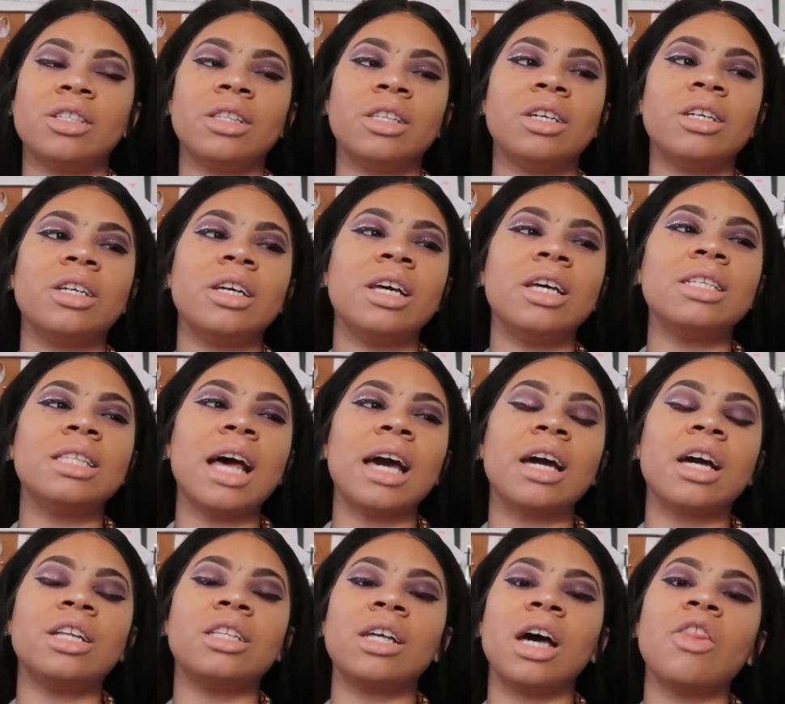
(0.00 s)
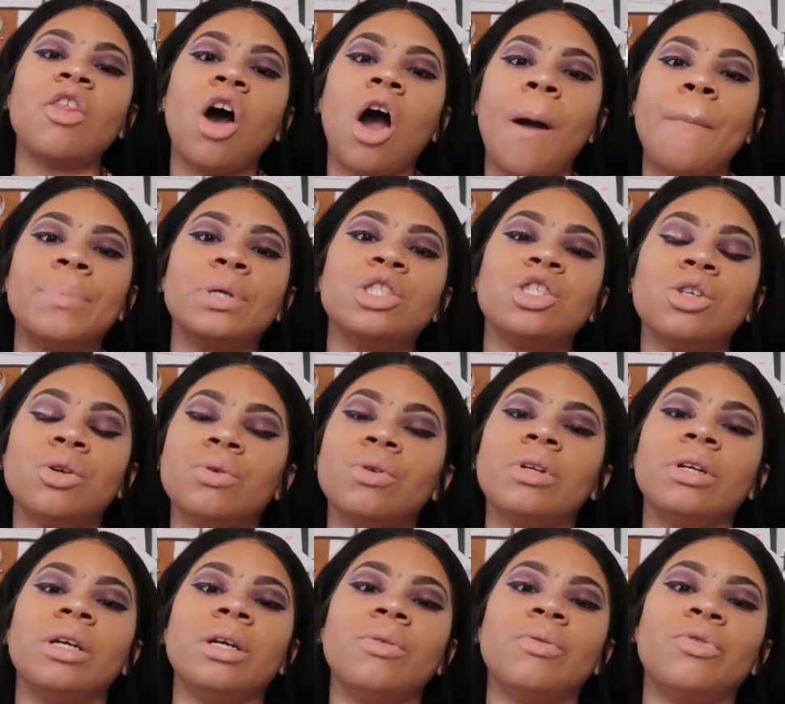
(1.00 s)
it's like another
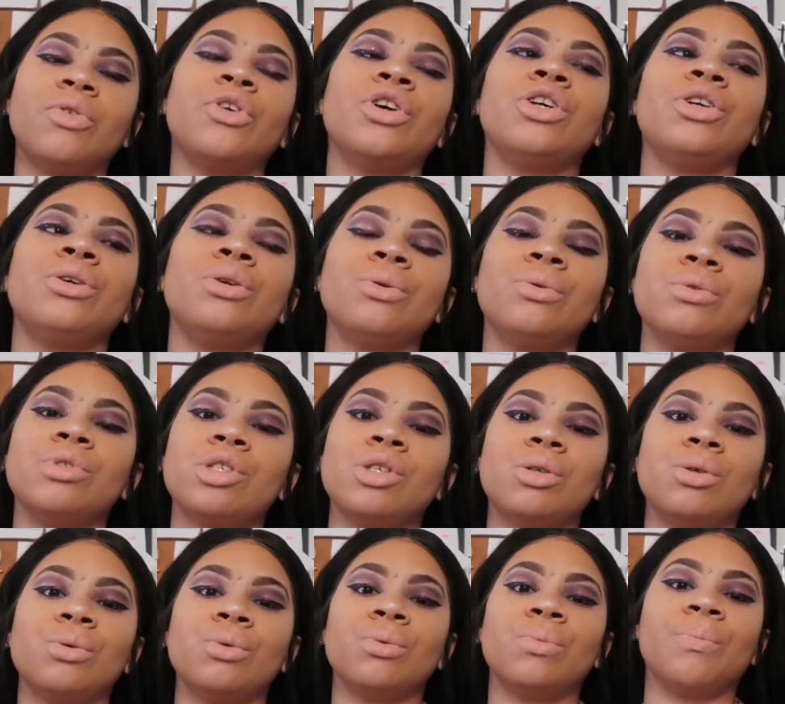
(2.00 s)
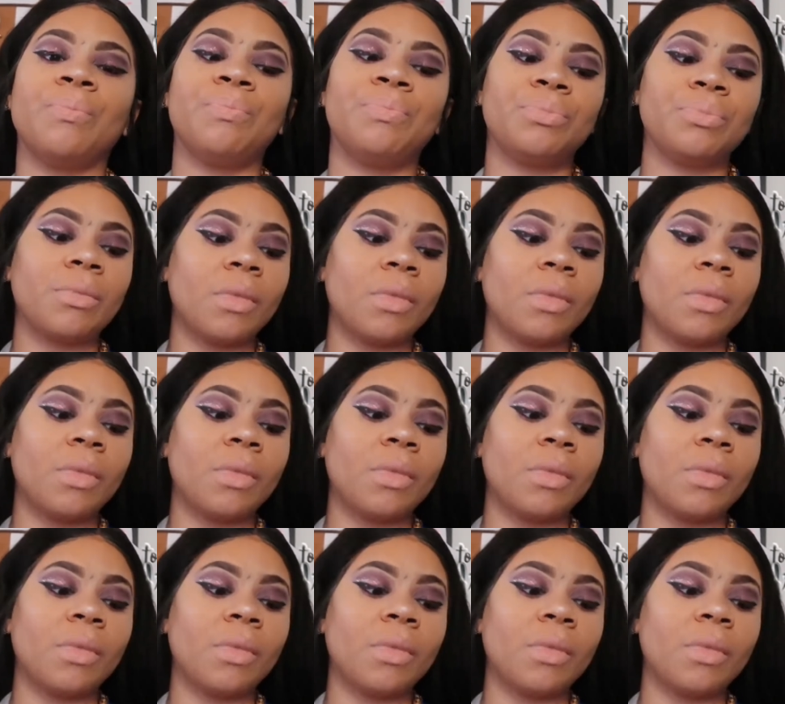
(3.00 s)
opportunity for you to